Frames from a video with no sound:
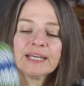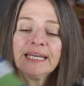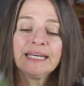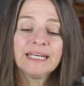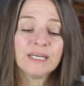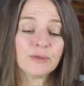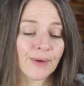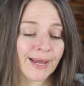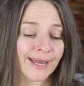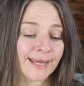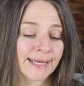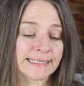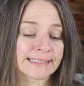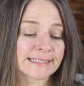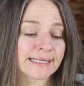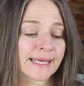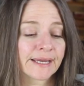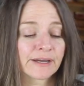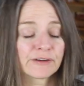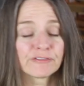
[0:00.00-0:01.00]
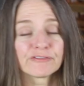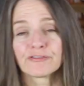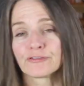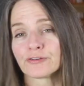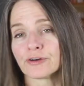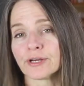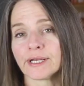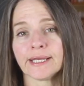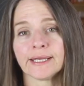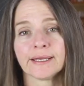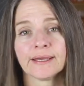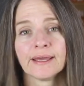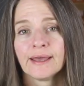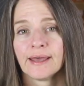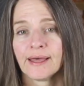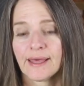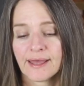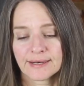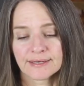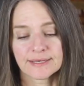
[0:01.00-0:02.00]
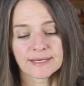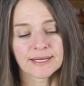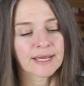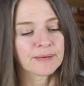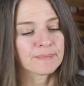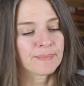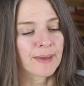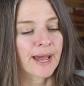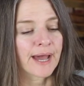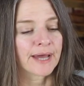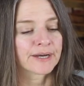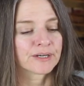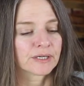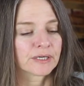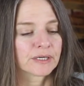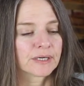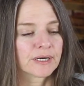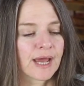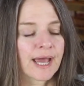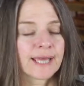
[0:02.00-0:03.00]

Anyway, it's like a free knit pattern.